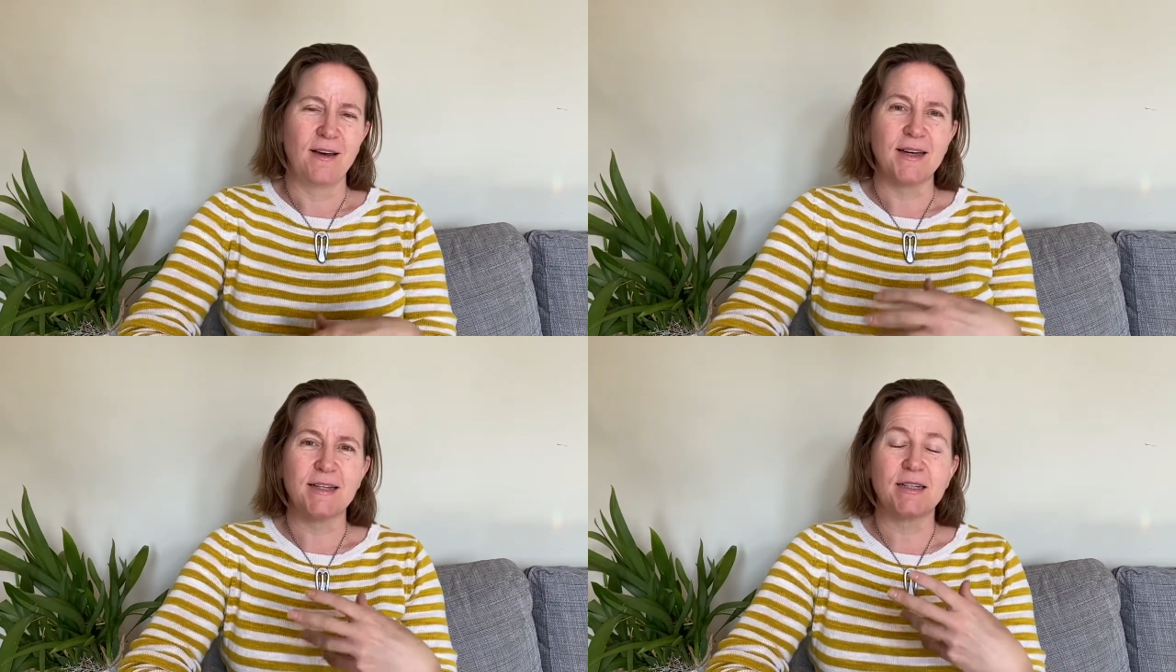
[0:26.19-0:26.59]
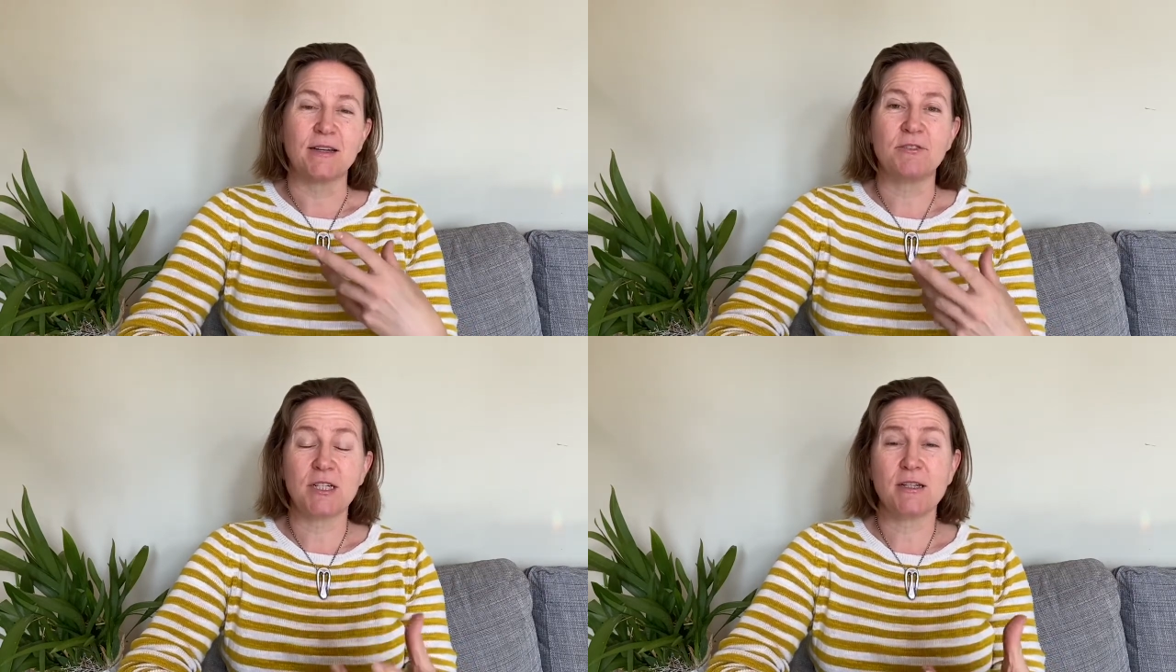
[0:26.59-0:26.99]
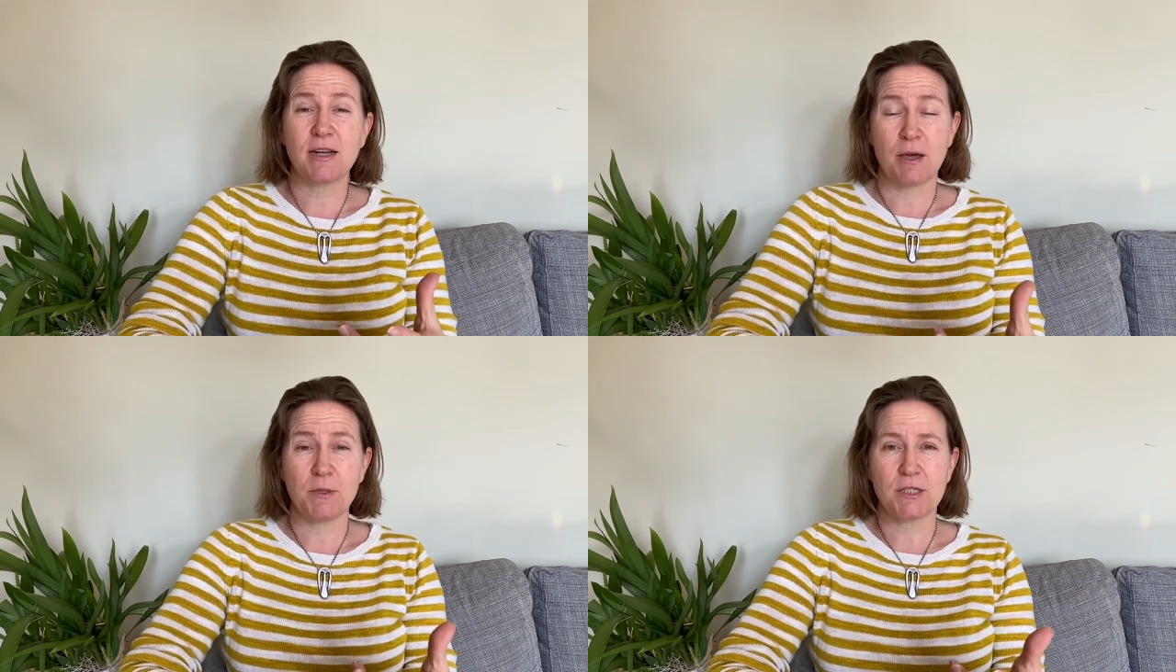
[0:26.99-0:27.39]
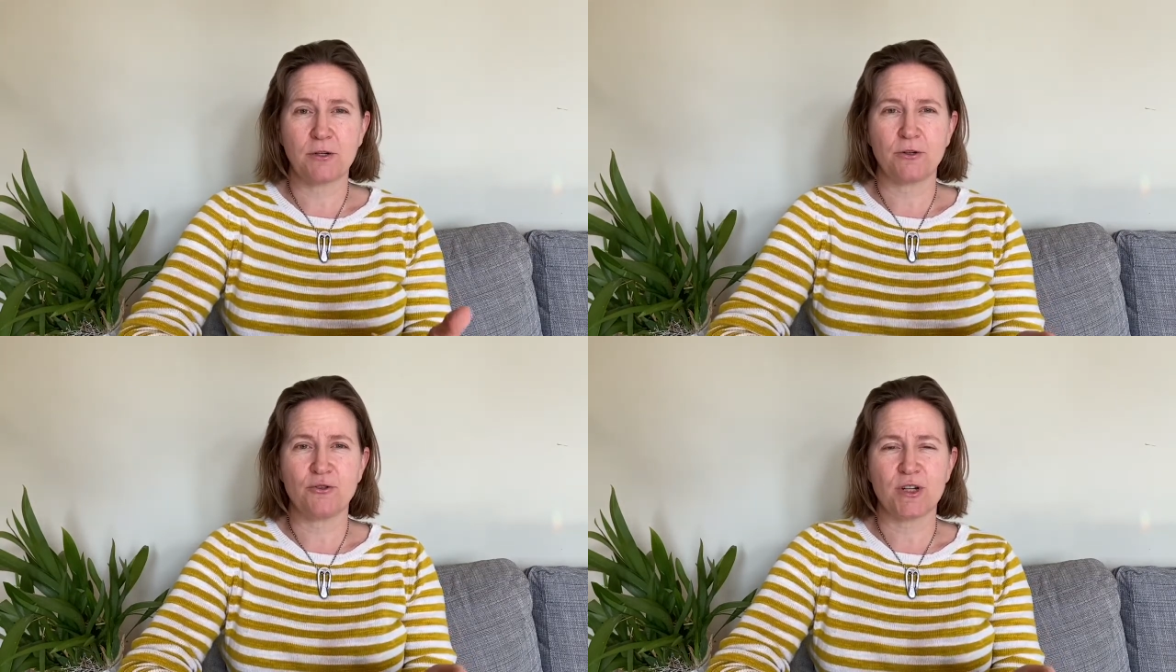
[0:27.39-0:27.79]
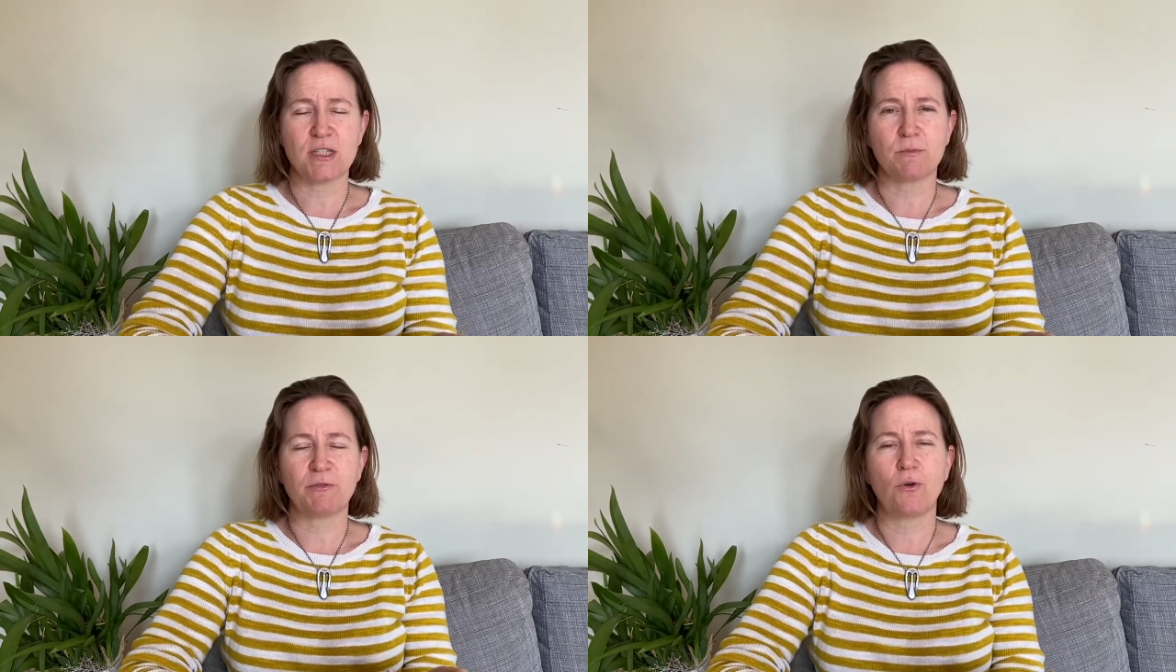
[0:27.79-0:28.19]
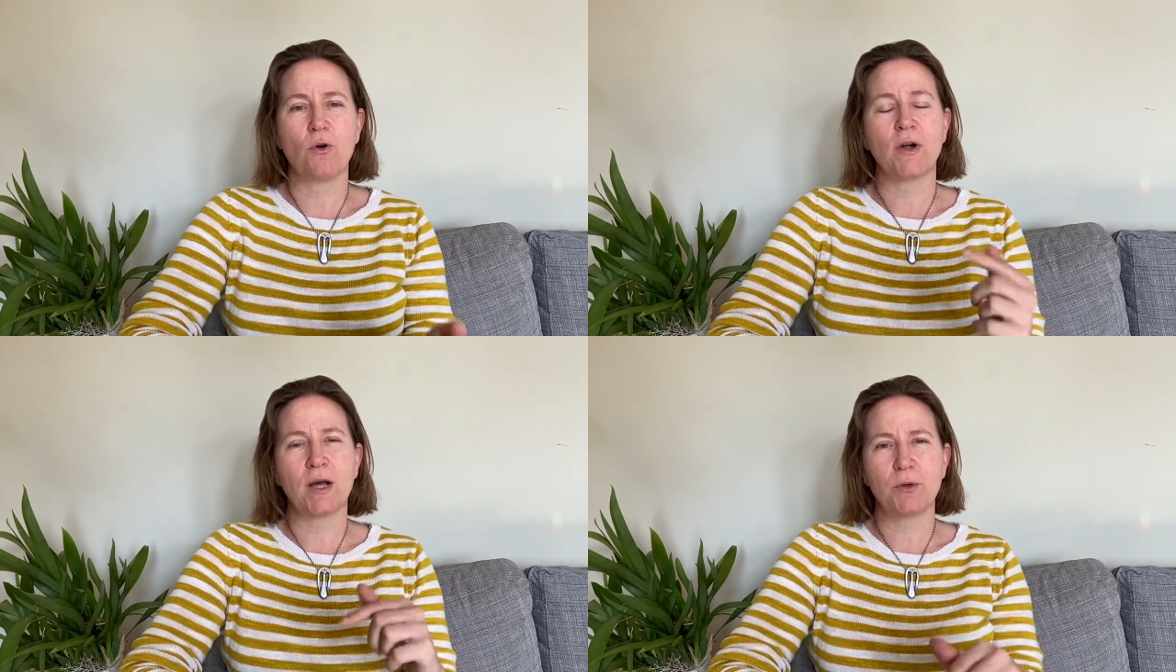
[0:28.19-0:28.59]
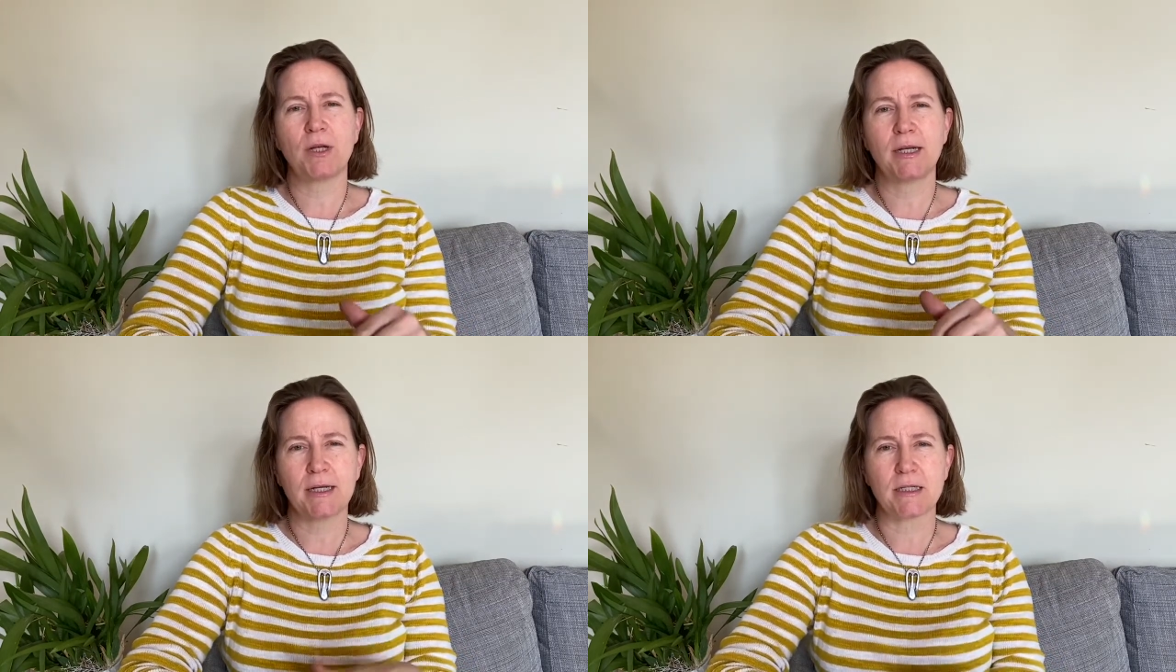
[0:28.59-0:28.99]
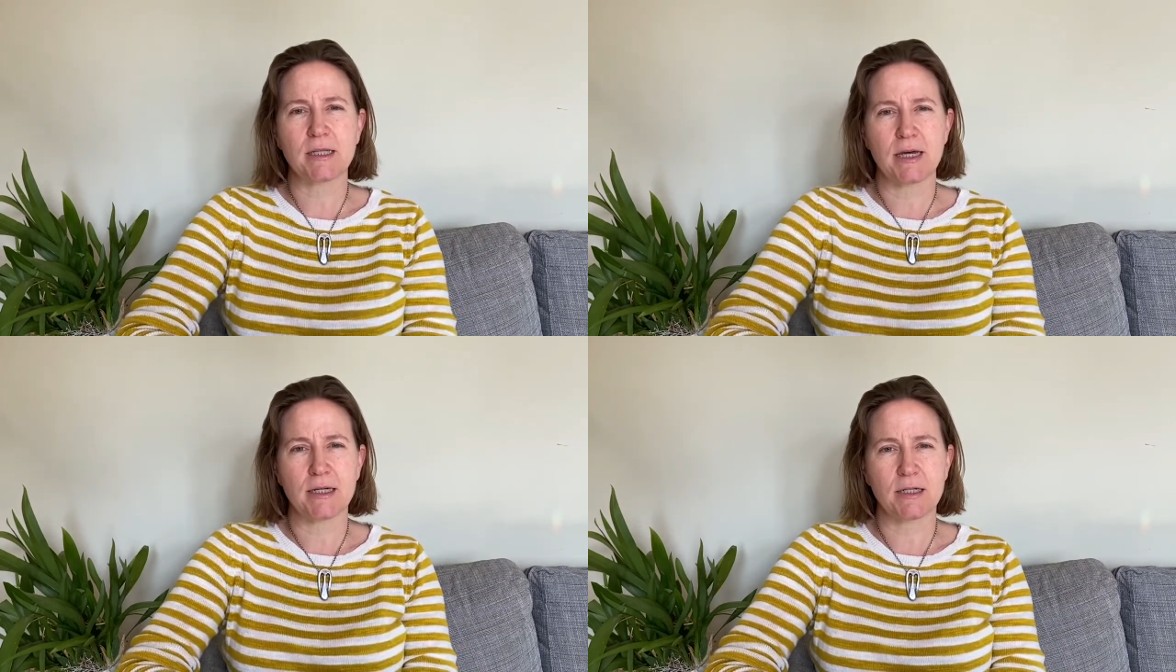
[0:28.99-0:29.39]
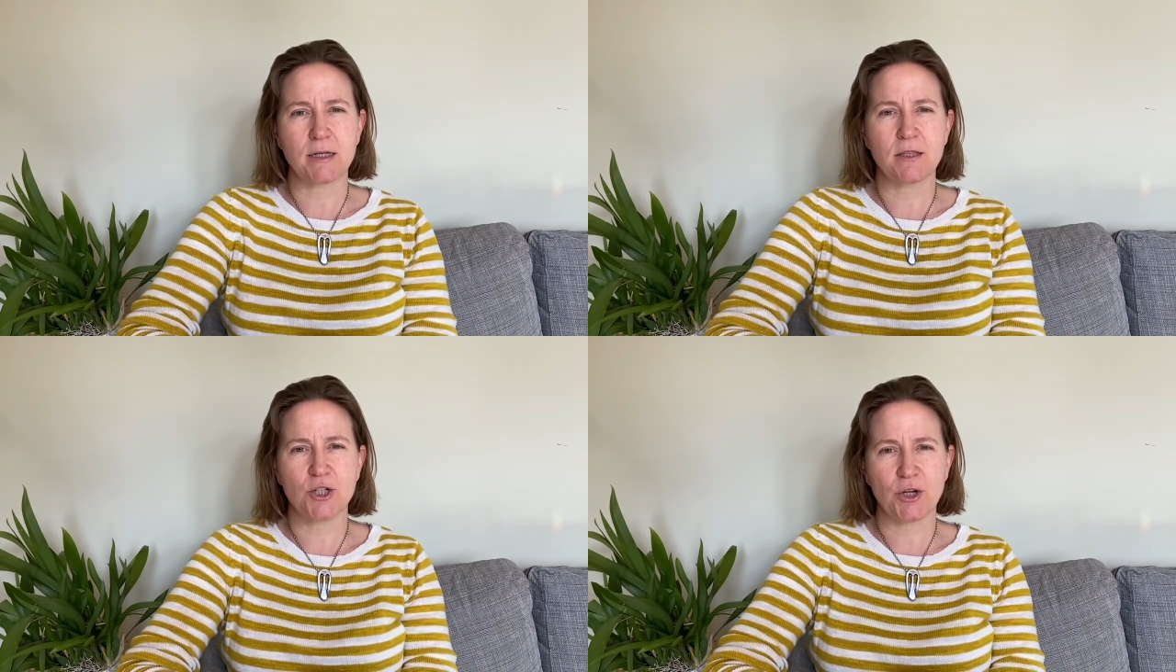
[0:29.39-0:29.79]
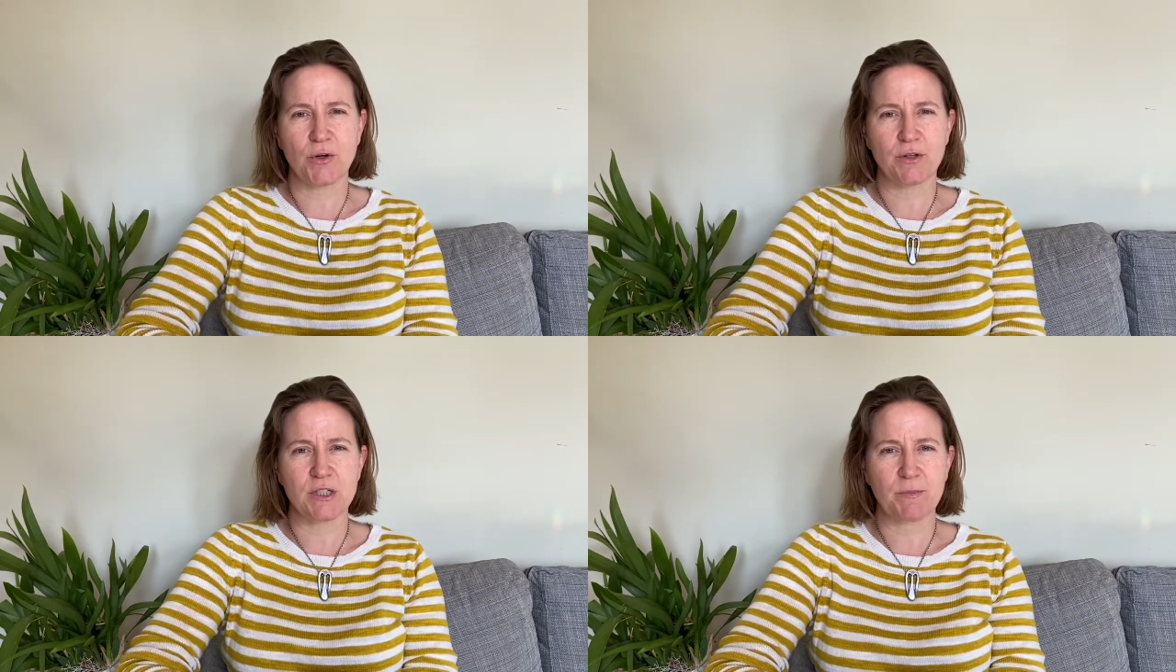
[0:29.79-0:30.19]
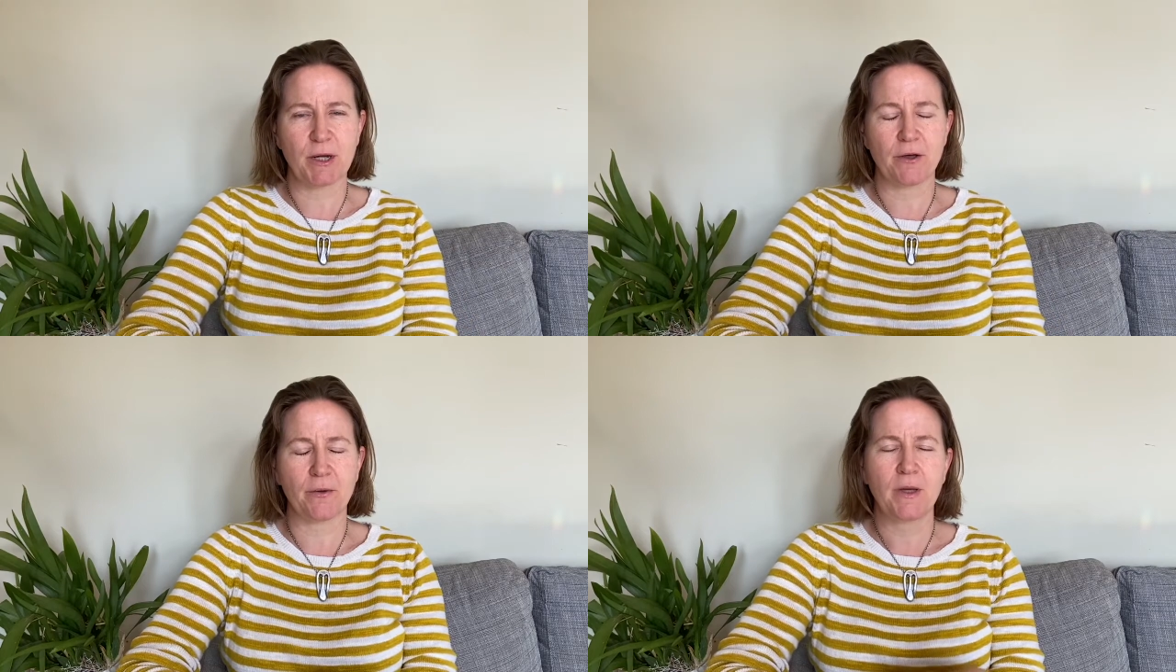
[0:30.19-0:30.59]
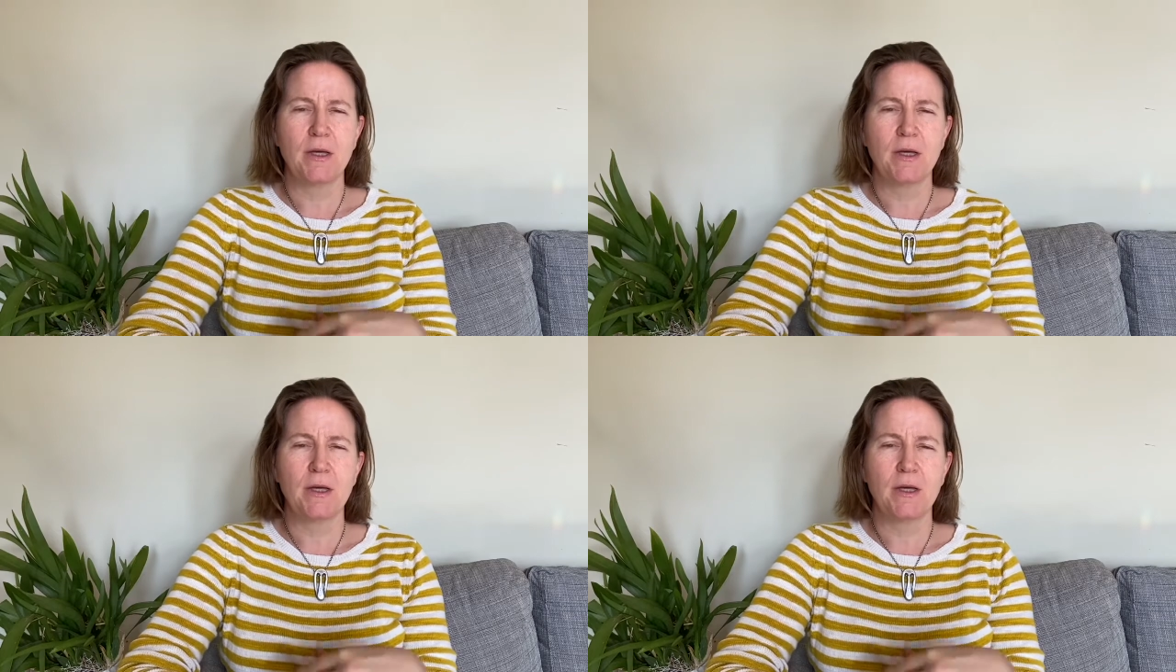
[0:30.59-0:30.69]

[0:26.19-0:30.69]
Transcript: And I've done an episode on trust before, and I'll put a link to that in the show notes below.